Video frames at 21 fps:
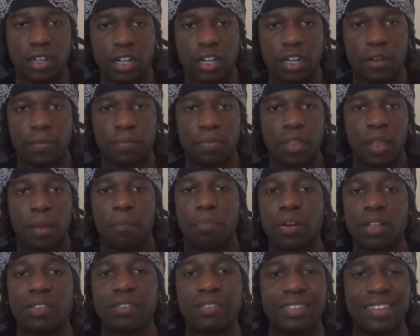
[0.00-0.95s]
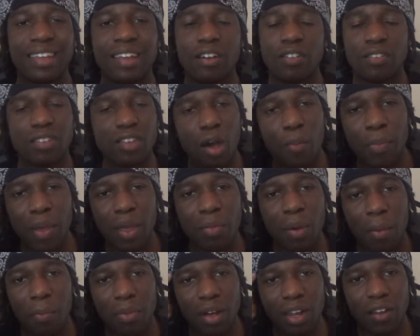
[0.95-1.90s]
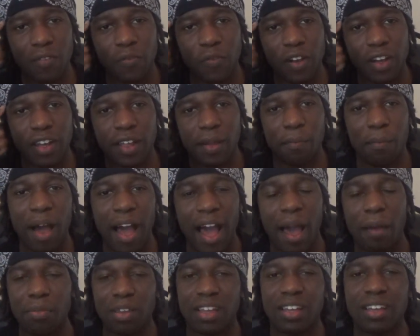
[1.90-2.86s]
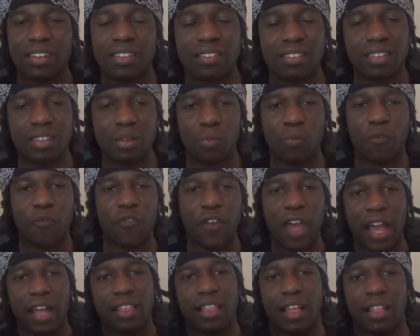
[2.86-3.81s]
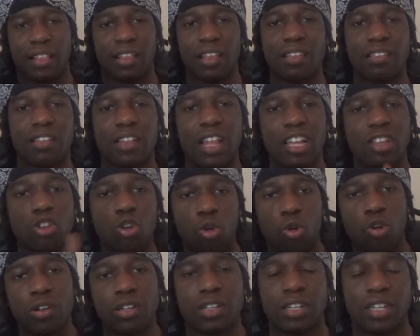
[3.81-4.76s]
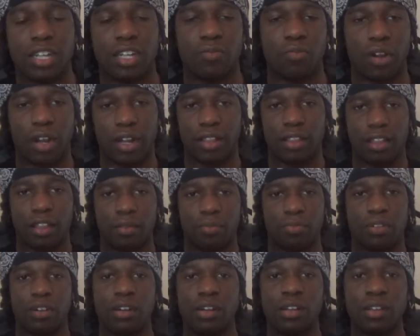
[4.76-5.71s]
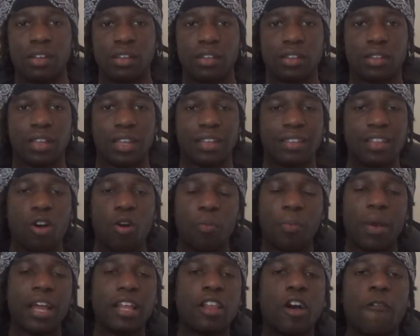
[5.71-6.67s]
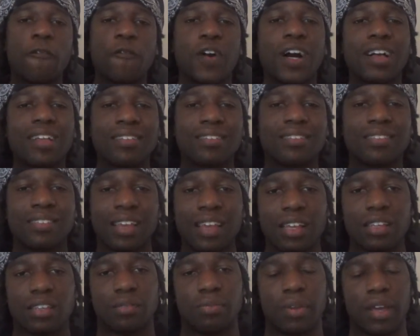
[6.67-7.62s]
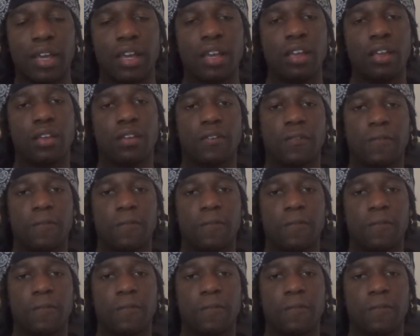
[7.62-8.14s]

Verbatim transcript: up, but still, it's gonna be in my motherfucking mind because of some fact that that's horseshit right there, bro. That don't make no fucking sense, man.